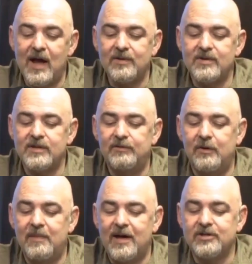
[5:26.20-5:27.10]
is rather as
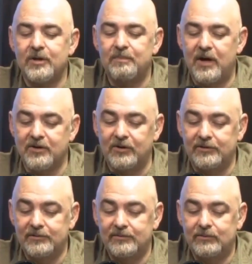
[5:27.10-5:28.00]
if you imagine a
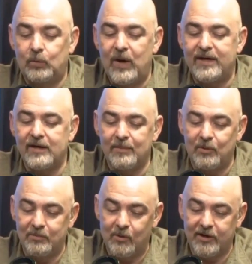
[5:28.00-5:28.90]
puddle
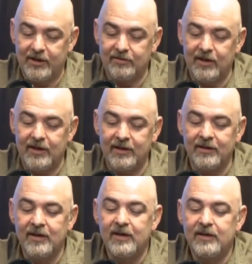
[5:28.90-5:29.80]
waking up one morning and
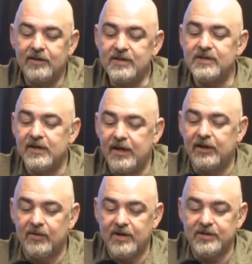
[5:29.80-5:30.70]
thinking, this is
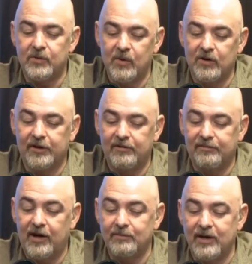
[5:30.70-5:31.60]
an interesting
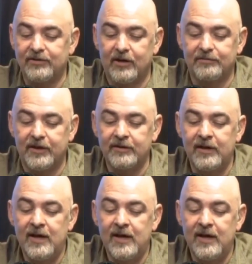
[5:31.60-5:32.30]
world I find myself